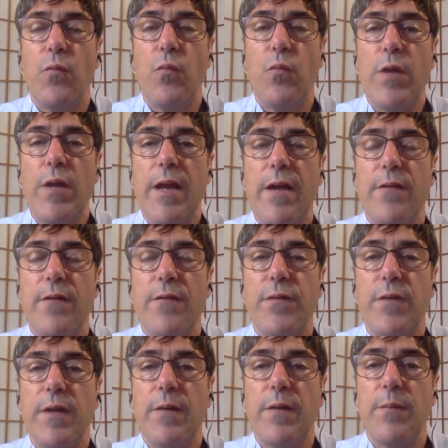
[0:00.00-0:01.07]
we
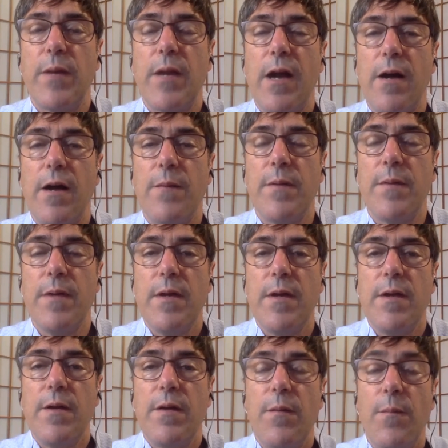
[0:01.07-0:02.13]
have become
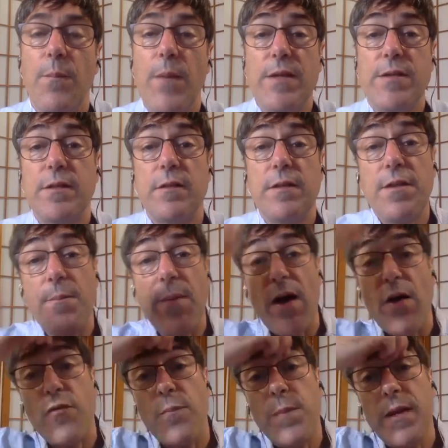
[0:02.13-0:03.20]
basically the
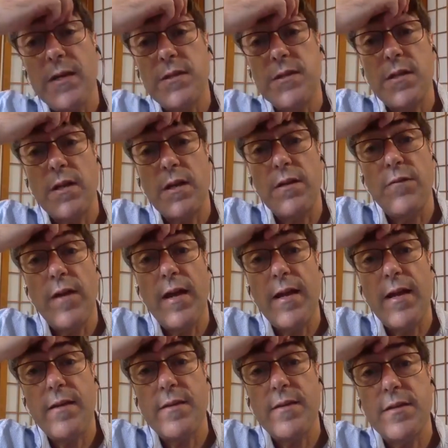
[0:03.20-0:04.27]
mouthpiece to
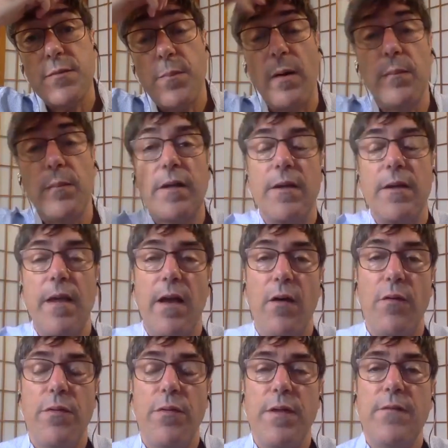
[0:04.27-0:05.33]
convey this public
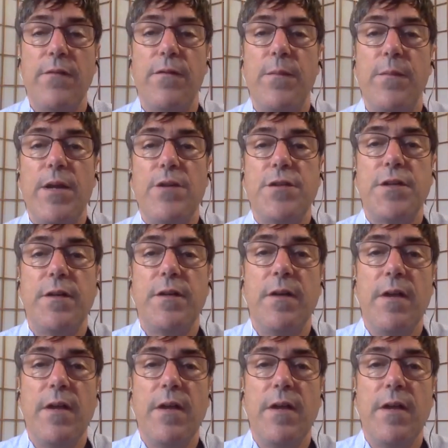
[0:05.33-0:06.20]
health information,